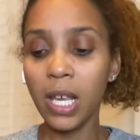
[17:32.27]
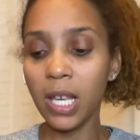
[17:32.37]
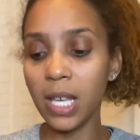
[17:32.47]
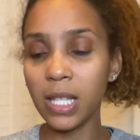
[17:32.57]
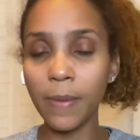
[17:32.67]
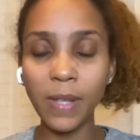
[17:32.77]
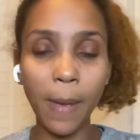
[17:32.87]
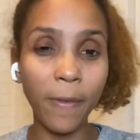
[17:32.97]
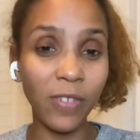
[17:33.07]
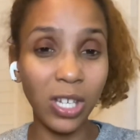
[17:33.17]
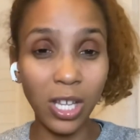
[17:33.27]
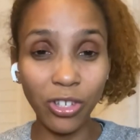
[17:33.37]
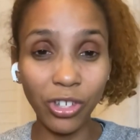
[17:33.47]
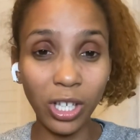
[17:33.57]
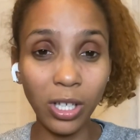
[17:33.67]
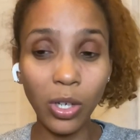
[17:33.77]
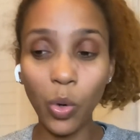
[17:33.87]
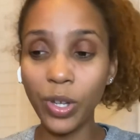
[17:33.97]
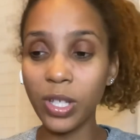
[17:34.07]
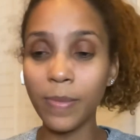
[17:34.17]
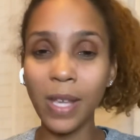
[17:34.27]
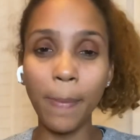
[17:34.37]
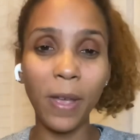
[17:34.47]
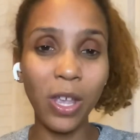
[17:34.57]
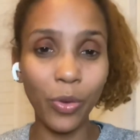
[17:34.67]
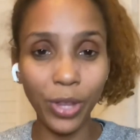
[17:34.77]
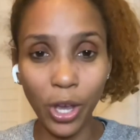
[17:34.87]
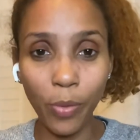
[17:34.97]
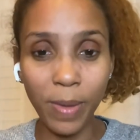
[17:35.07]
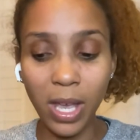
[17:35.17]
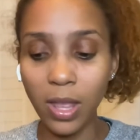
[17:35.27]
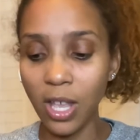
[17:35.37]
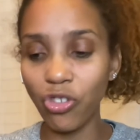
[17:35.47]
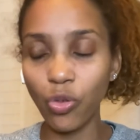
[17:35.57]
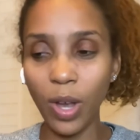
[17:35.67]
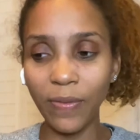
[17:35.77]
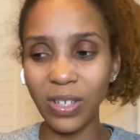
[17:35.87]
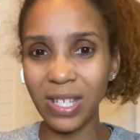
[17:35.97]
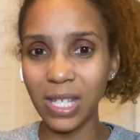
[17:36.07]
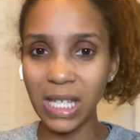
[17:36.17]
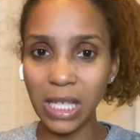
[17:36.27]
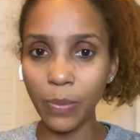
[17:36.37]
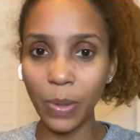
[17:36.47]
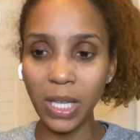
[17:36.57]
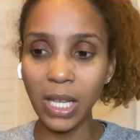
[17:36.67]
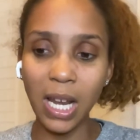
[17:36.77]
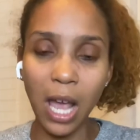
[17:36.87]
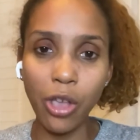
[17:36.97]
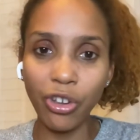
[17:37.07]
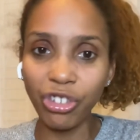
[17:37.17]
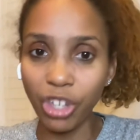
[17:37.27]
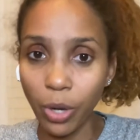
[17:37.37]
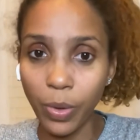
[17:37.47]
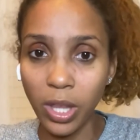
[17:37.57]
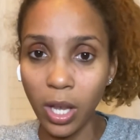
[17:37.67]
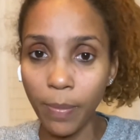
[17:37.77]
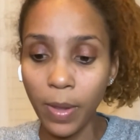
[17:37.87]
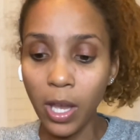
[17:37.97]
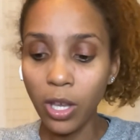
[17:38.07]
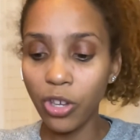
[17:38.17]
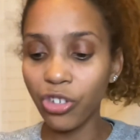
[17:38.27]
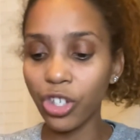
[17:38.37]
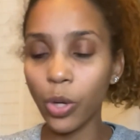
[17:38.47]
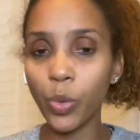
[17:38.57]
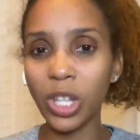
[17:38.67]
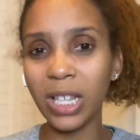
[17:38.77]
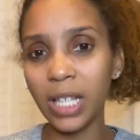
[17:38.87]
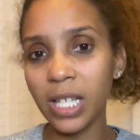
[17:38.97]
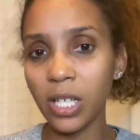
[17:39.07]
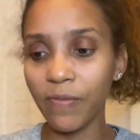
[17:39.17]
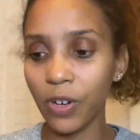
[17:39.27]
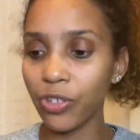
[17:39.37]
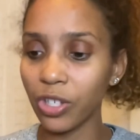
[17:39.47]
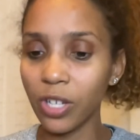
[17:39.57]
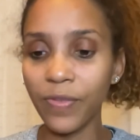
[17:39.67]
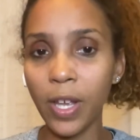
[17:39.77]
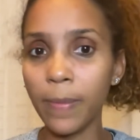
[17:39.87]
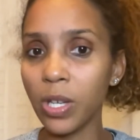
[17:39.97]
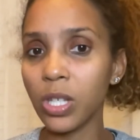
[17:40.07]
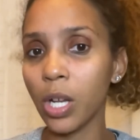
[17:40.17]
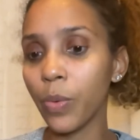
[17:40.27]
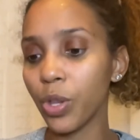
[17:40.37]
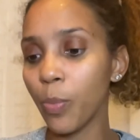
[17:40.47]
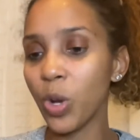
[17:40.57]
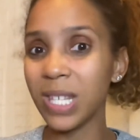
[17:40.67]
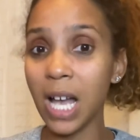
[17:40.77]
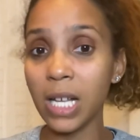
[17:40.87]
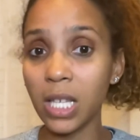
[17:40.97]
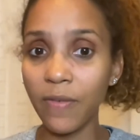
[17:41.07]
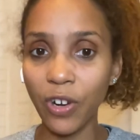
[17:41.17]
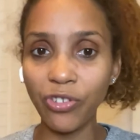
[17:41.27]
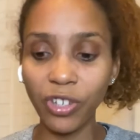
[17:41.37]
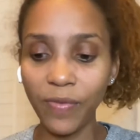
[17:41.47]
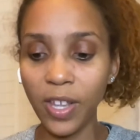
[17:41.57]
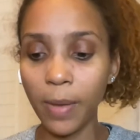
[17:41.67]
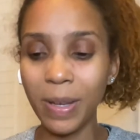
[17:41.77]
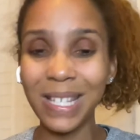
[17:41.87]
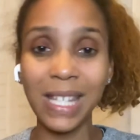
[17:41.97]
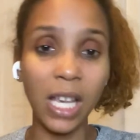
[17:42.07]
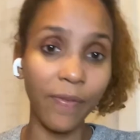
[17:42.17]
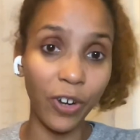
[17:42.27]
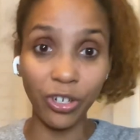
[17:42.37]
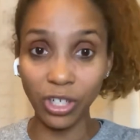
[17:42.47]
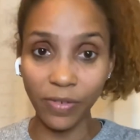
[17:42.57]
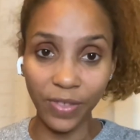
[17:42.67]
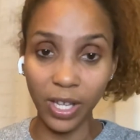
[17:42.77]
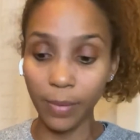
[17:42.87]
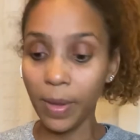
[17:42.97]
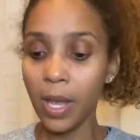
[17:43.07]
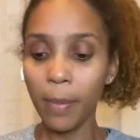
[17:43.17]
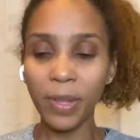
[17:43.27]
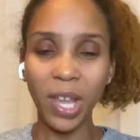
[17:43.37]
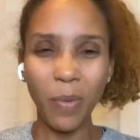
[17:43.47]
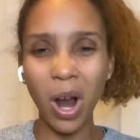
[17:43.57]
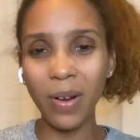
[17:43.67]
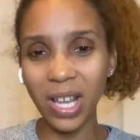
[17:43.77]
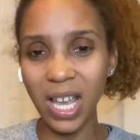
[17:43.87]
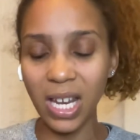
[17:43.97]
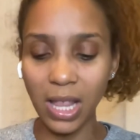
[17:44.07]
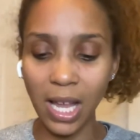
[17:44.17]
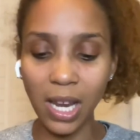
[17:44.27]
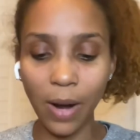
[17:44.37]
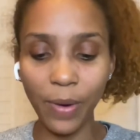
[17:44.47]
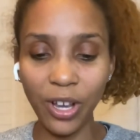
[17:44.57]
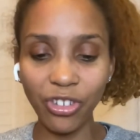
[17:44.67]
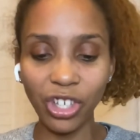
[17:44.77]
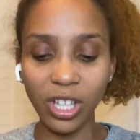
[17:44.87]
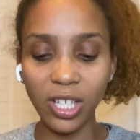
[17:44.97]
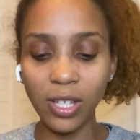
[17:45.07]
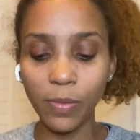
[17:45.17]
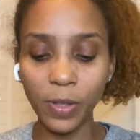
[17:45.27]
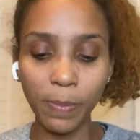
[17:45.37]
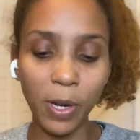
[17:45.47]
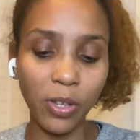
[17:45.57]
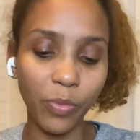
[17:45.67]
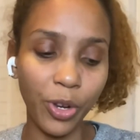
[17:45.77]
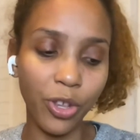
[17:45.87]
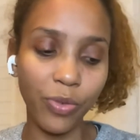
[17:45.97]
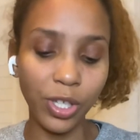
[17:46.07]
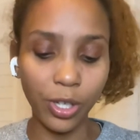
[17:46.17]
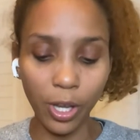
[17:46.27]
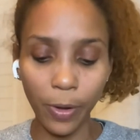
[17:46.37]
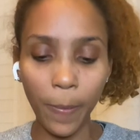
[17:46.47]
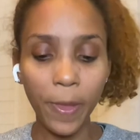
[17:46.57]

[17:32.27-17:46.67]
get some type of addiction or some type of health ailment that you have to assist them with, and now you're stuck with them. You're stuck with a lesser version of them. You're stuck with a more toxic version of them, a sick version of them. But they were already headed that direction. This is what Spirit is wanting you to know.